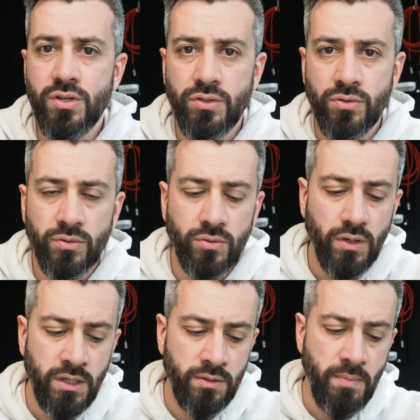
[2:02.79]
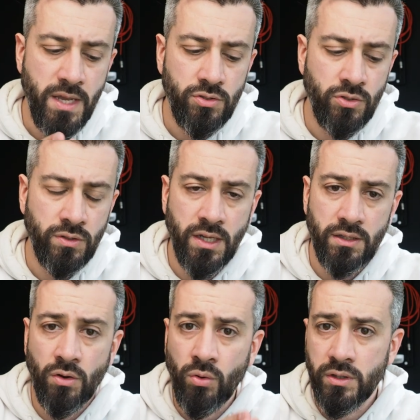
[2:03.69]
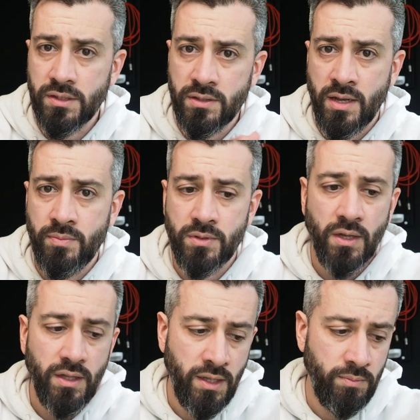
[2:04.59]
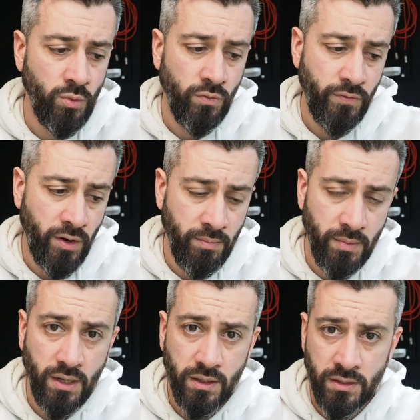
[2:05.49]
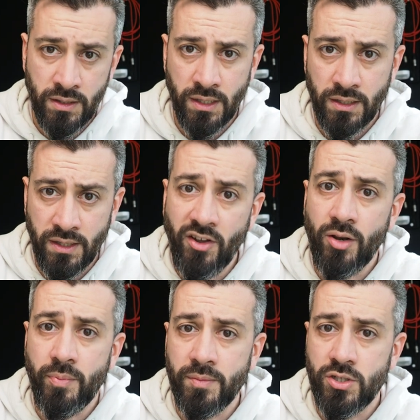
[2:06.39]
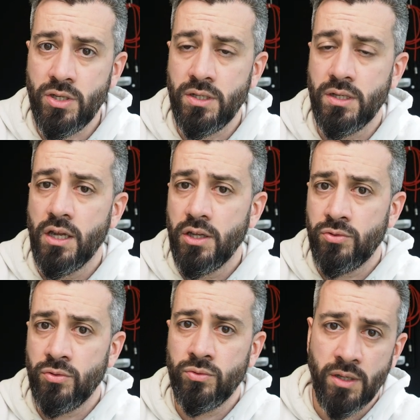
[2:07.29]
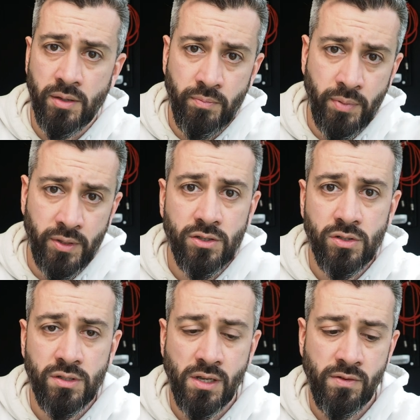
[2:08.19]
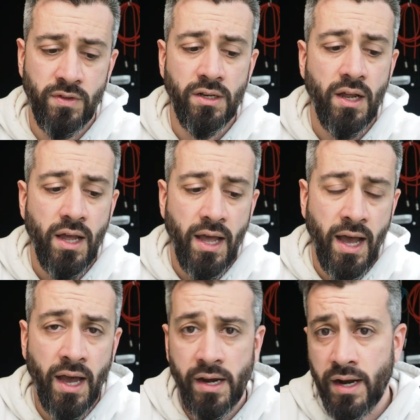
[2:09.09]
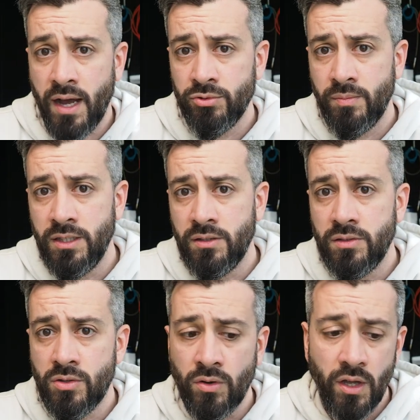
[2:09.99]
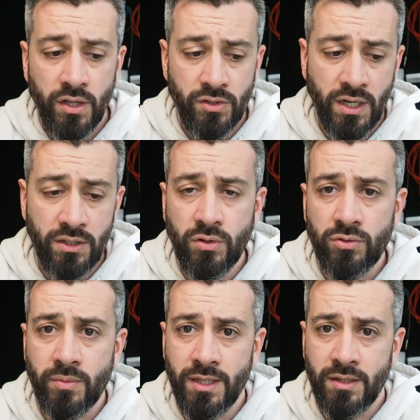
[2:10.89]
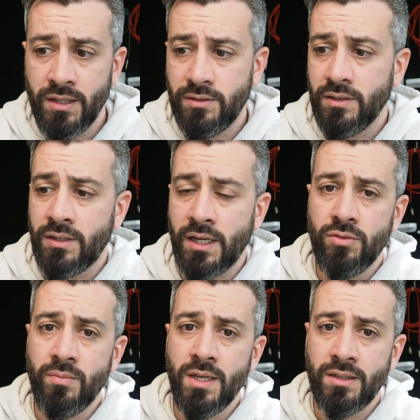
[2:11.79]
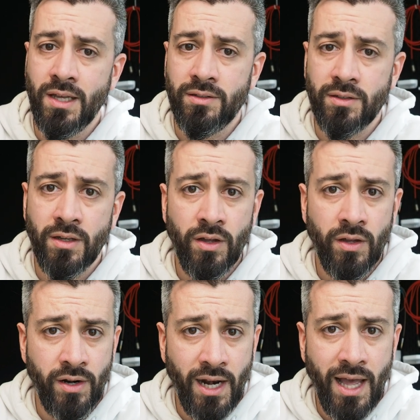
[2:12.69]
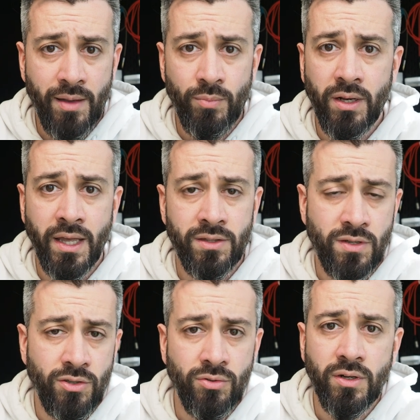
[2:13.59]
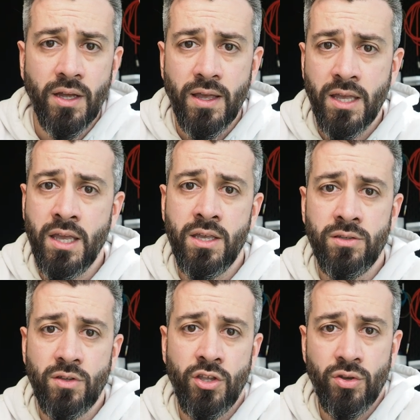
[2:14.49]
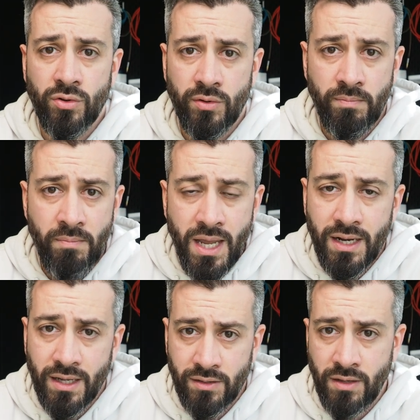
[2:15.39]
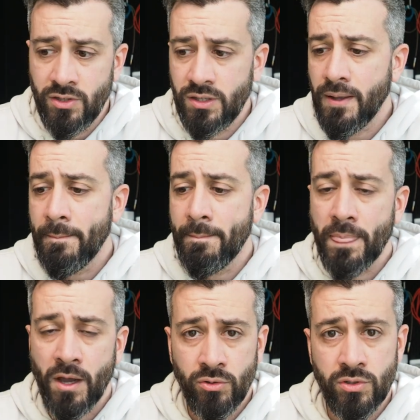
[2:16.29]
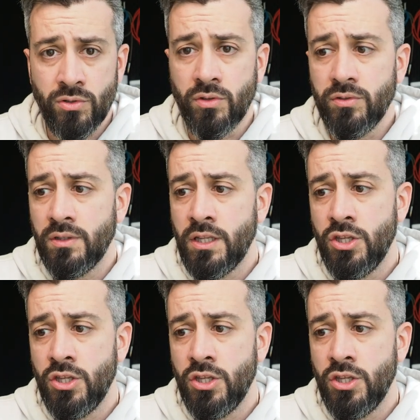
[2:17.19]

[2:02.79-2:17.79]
you need to do is make sure that all the steps that move from the developer machine to the production server are automated. So try to automate that, try to make that reliable and secure is your main activity. Also,